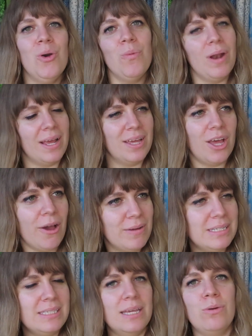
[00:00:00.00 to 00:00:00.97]
when I can go
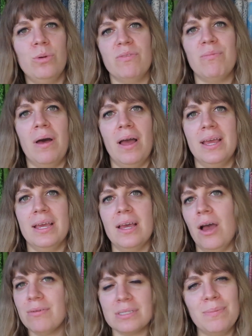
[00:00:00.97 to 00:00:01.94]
and see all of my
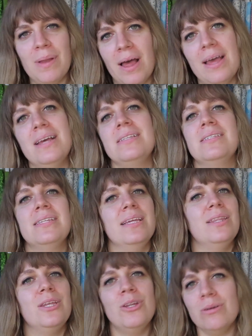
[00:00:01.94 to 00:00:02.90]
current suppliers,
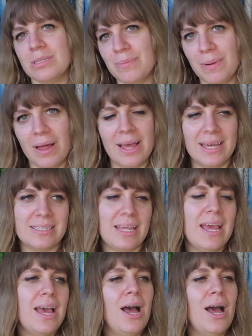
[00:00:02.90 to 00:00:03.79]
see the new suppliers.